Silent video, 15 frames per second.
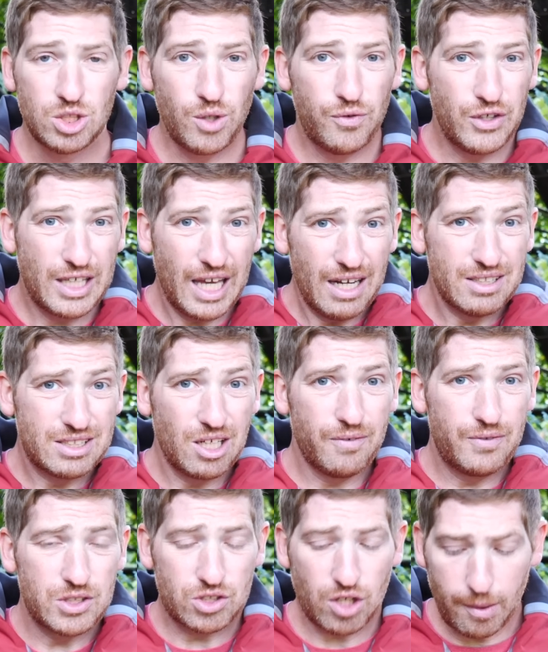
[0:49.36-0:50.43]
So if you get
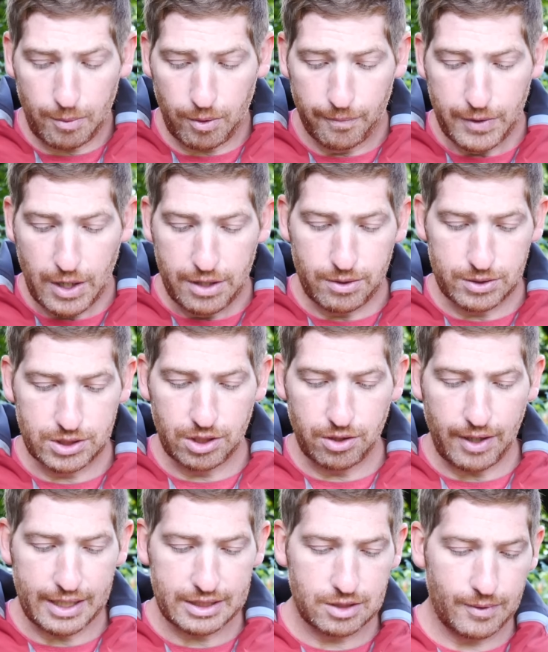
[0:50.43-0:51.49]
yourself in trouble, there's a
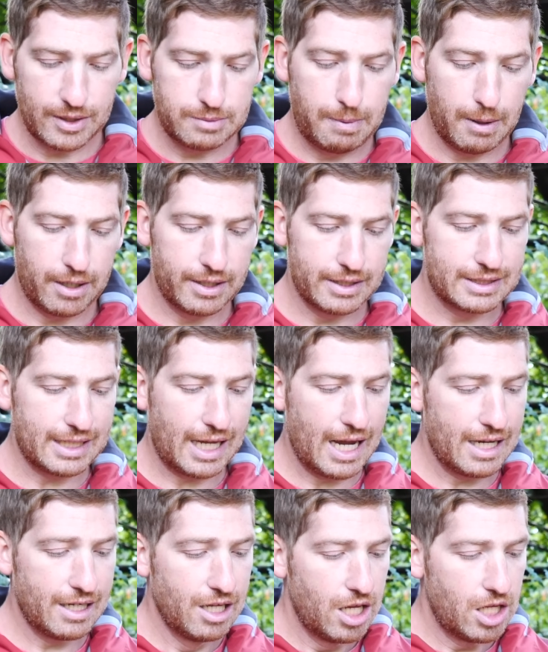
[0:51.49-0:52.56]
little SOS button on the
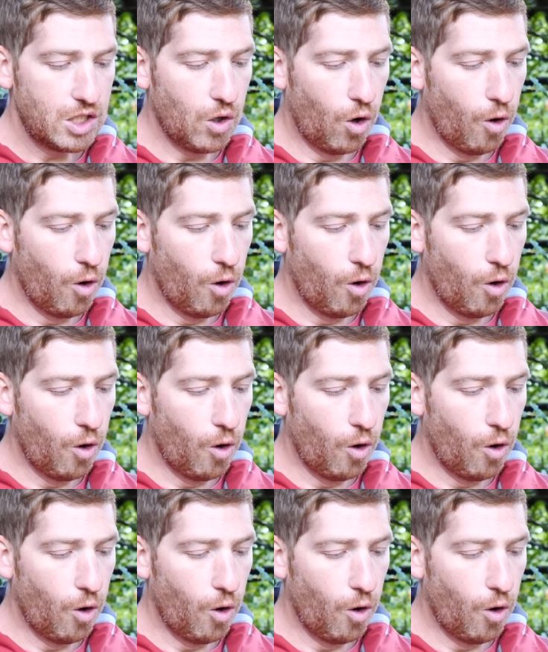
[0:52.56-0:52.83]
side, you